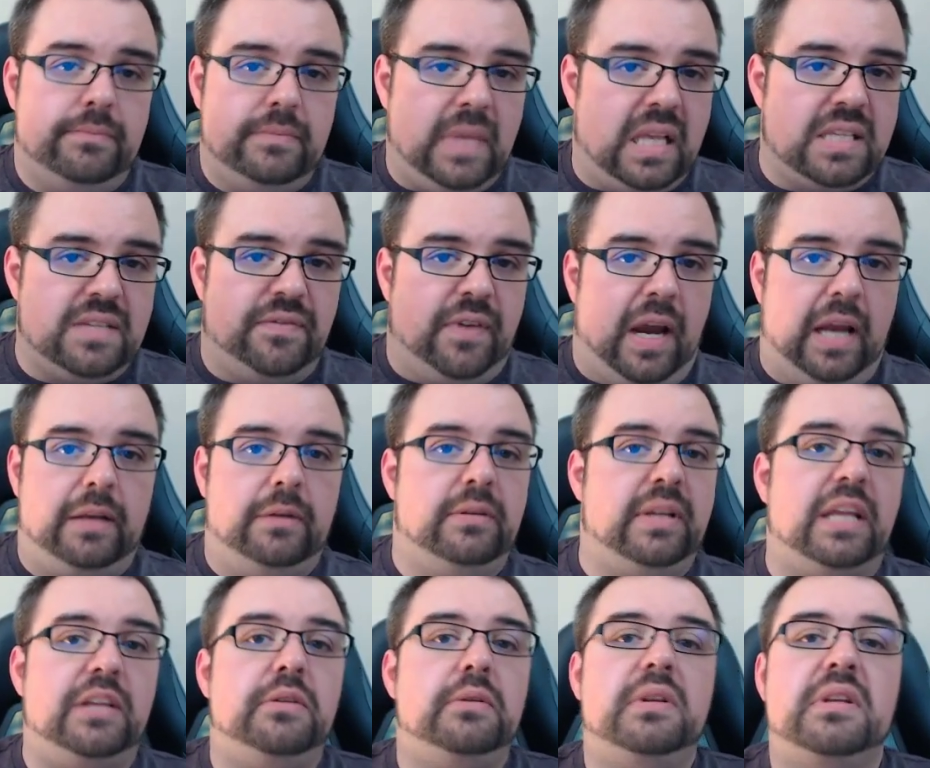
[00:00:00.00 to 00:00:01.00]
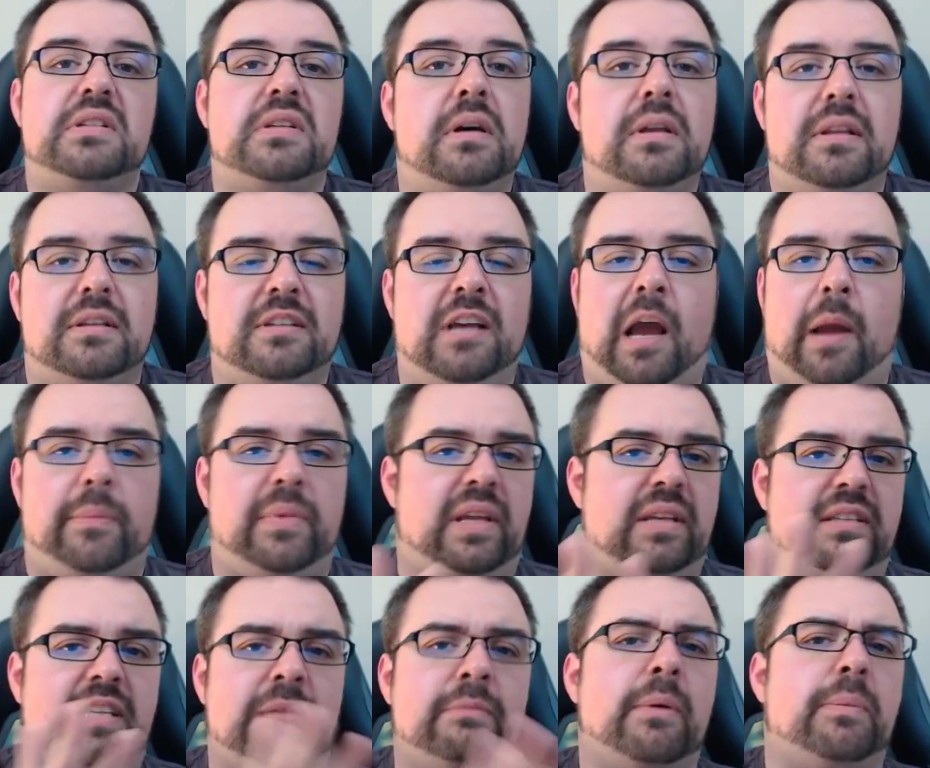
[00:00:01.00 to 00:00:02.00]
That's fine. They do this all the time. They
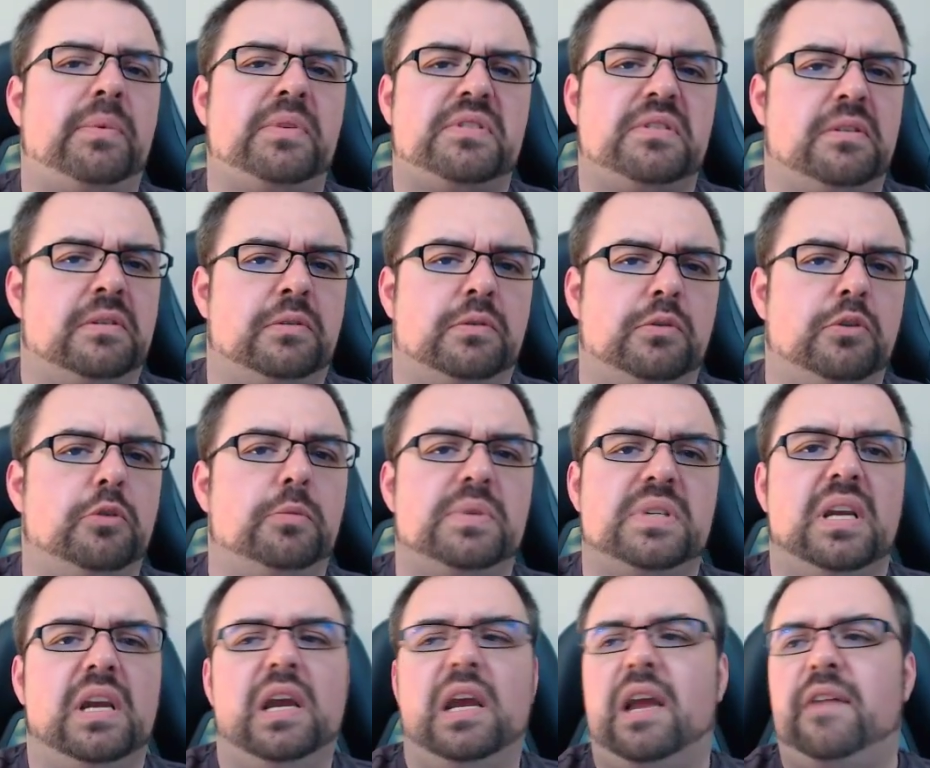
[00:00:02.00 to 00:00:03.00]
team up with certain groups.